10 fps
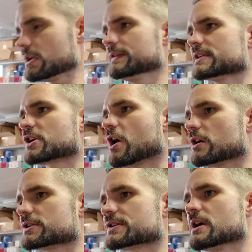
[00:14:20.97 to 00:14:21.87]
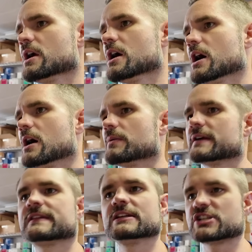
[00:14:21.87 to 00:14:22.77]
these cards
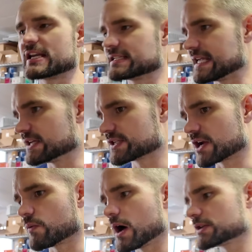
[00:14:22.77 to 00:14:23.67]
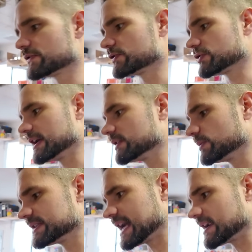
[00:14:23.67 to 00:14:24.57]
like the Enchanted Tales out of Wilds of Eldraine, and
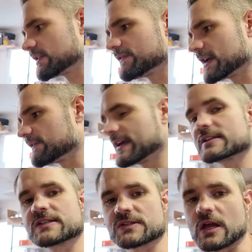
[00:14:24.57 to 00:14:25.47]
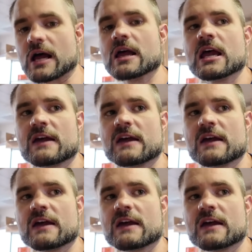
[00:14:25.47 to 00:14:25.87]
we just had it out of the Final Fantasy slot.